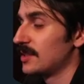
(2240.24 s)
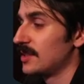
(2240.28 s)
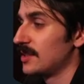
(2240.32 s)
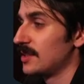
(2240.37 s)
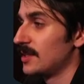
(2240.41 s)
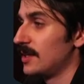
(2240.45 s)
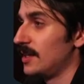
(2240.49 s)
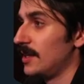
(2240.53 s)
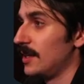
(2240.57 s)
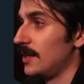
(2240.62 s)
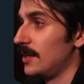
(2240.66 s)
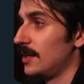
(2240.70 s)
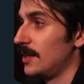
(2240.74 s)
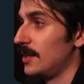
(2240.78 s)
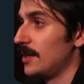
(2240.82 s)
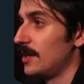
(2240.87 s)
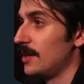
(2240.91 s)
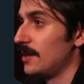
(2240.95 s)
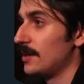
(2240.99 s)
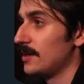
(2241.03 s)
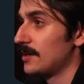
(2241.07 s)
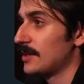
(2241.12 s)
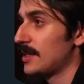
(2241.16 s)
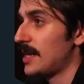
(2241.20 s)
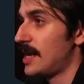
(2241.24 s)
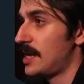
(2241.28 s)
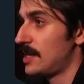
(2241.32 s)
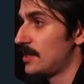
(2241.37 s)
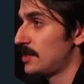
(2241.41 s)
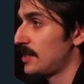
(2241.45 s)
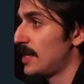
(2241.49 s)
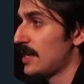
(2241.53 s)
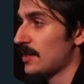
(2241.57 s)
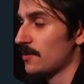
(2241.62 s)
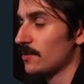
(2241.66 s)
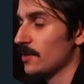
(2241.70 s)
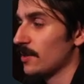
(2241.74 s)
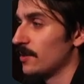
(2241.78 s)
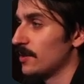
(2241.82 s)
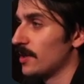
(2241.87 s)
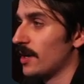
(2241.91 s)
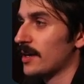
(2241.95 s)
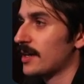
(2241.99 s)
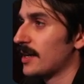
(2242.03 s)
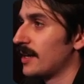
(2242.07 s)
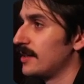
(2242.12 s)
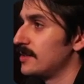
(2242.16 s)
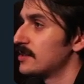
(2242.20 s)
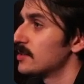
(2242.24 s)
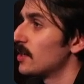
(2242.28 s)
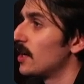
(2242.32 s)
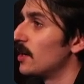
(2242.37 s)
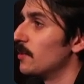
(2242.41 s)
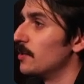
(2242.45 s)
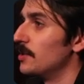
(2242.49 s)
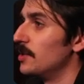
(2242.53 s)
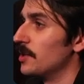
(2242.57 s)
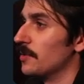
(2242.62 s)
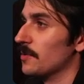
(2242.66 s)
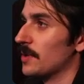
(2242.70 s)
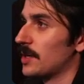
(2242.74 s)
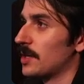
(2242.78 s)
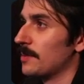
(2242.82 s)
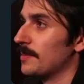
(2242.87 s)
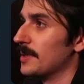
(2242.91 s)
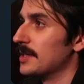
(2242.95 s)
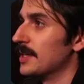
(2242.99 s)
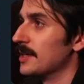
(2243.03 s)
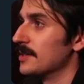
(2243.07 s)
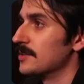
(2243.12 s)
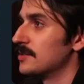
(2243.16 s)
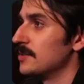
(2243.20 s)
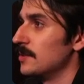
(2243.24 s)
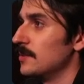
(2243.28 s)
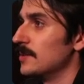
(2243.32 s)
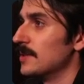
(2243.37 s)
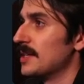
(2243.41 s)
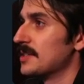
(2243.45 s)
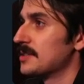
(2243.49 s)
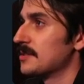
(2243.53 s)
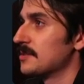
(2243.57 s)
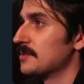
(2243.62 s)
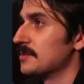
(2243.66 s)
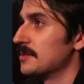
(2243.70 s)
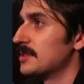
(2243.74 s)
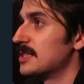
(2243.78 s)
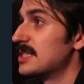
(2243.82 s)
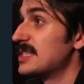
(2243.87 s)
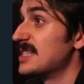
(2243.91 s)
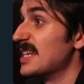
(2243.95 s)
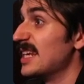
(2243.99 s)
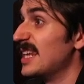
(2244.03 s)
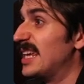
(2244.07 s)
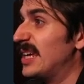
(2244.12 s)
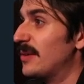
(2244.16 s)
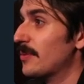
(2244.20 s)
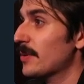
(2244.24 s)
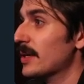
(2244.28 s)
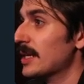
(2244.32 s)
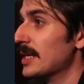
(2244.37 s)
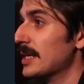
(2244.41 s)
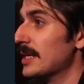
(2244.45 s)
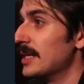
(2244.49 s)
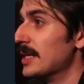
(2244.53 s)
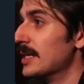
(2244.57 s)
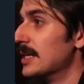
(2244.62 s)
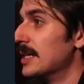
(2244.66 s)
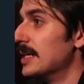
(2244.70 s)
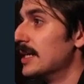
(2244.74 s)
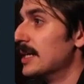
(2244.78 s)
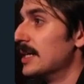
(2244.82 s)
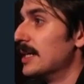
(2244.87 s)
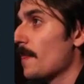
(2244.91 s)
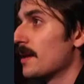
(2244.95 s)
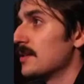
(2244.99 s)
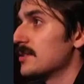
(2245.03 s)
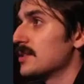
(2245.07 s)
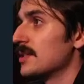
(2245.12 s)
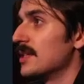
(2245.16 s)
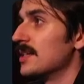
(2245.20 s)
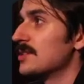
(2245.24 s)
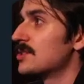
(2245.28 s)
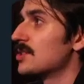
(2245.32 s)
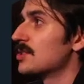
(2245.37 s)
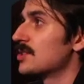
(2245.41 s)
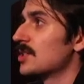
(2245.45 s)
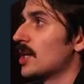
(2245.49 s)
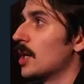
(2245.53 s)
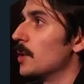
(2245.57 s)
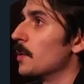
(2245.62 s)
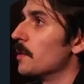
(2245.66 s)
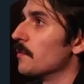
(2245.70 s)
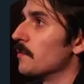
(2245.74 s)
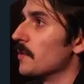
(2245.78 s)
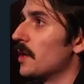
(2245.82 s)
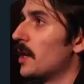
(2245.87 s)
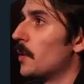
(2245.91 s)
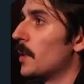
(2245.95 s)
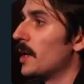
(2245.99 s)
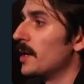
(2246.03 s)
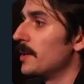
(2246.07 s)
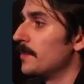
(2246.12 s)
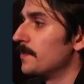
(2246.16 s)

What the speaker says: That grow. Okay, so I would not recommend that at all. That's silly, really. So let's just go with Railway.